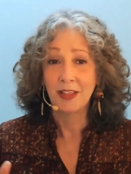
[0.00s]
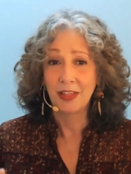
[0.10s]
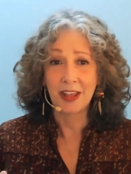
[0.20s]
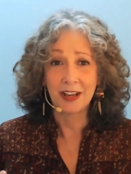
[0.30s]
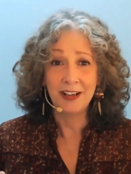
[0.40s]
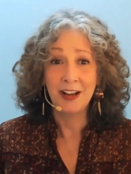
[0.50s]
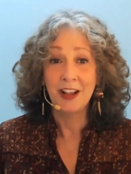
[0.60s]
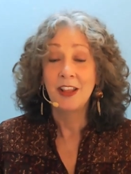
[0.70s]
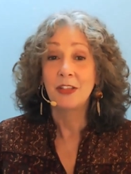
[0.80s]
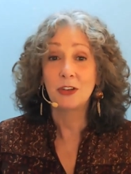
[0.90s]
Then
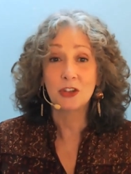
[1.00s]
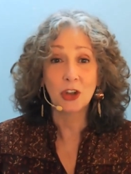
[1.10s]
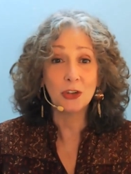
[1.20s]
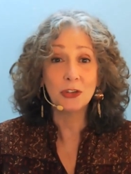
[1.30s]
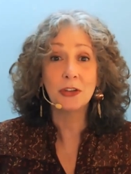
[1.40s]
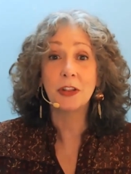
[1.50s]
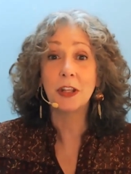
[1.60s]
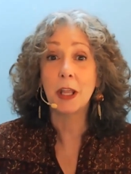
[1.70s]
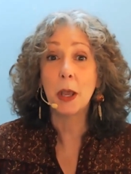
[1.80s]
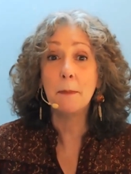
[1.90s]
there's also
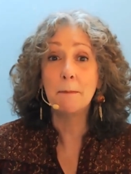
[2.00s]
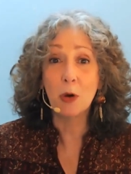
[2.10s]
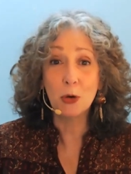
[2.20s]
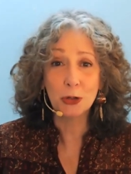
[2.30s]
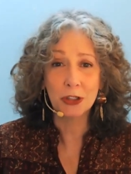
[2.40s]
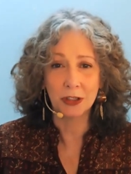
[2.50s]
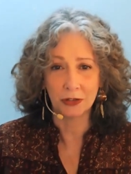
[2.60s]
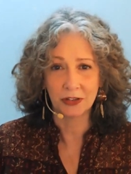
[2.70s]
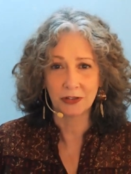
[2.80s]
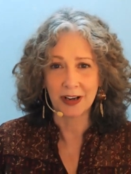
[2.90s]
the emotional
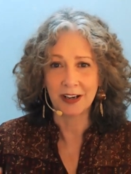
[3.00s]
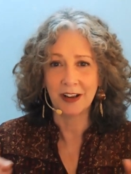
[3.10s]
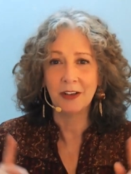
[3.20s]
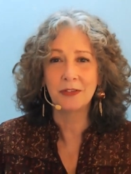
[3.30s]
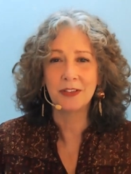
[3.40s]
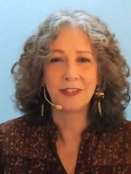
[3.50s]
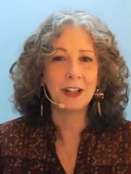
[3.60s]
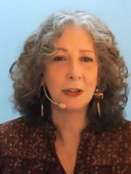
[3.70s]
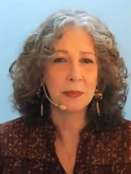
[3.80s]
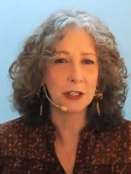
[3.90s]
strain of
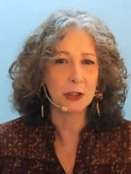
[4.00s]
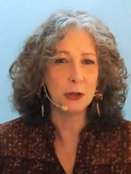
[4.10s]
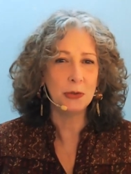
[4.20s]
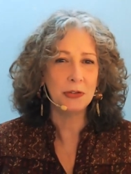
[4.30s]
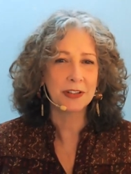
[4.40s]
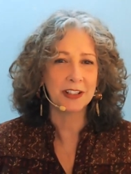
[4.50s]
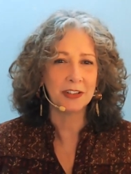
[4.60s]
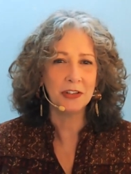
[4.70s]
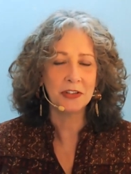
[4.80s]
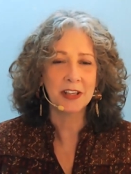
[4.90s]
developing new
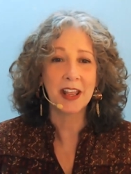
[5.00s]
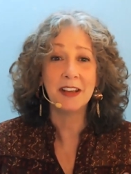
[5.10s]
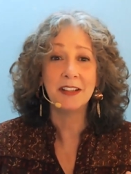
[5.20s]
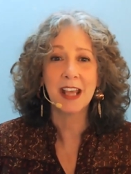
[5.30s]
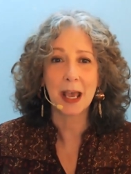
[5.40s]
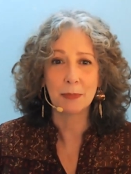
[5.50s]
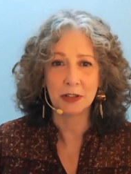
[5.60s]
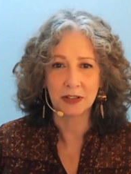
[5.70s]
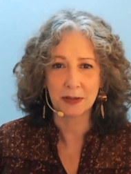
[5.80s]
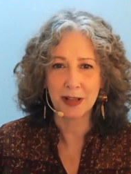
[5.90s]
skills and
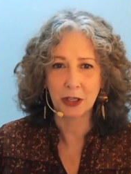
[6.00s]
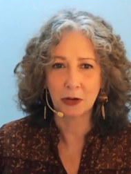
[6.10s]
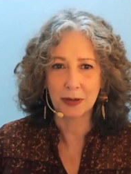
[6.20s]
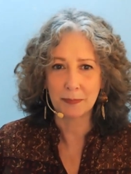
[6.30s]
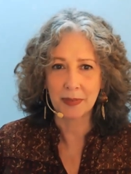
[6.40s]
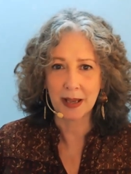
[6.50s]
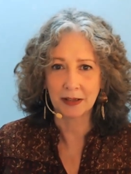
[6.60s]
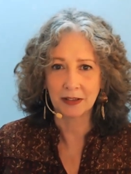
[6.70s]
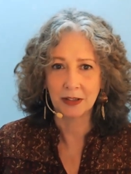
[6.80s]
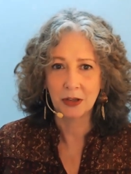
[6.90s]
habits to make your impact.